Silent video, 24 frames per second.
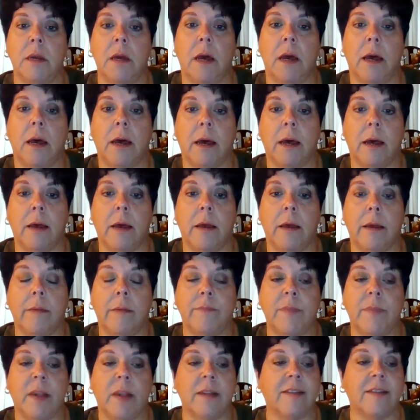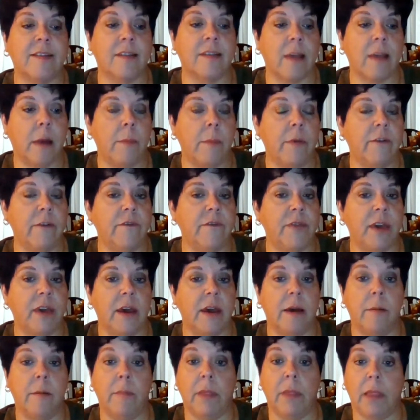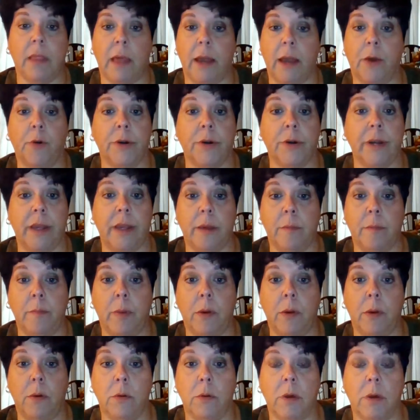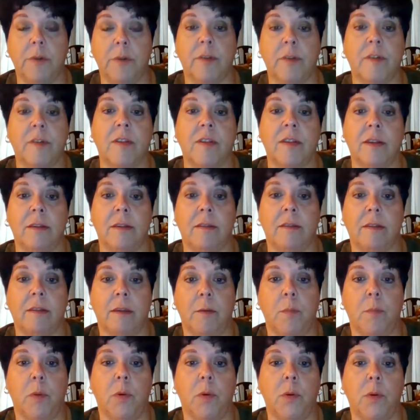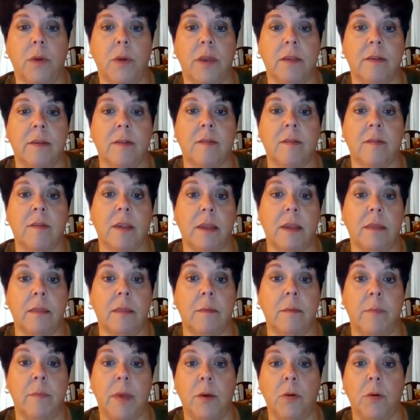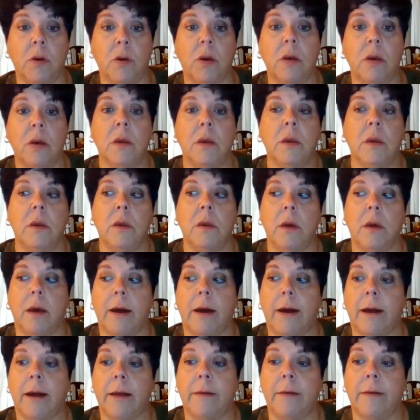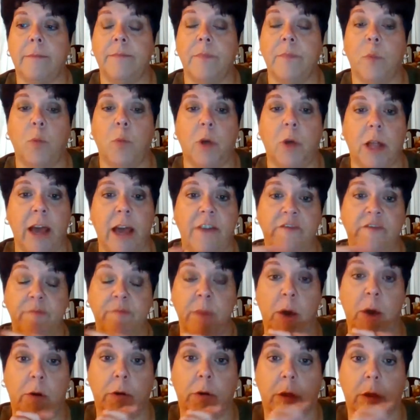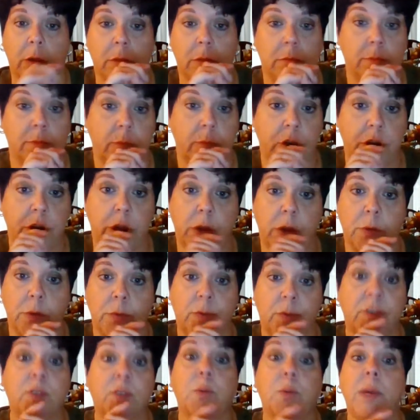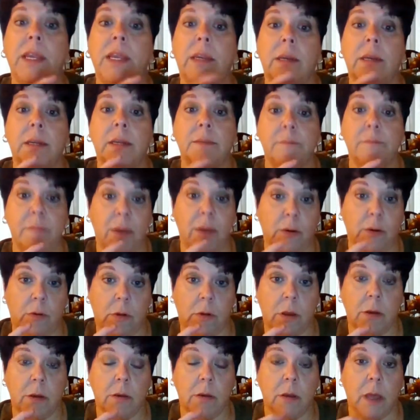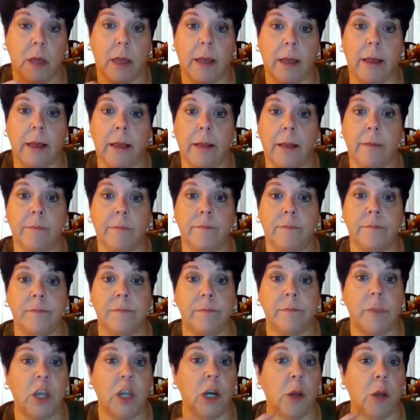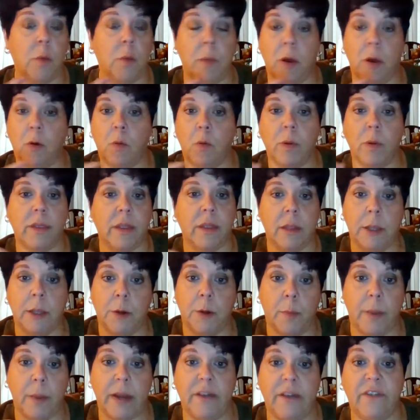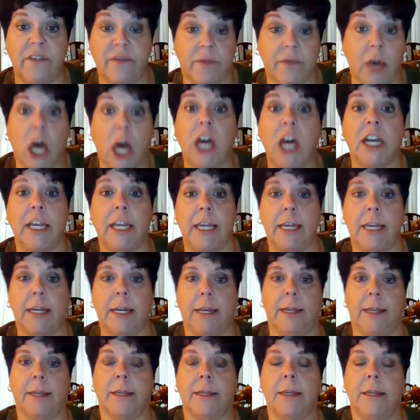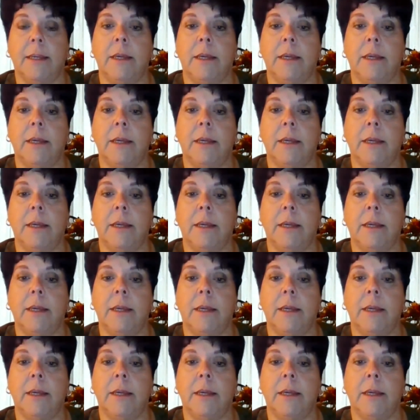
Some of them, like on IMBOLC, since IMBOLC is in the milk, will have milk, sweetened milk. Milk with a little bit of honey in it.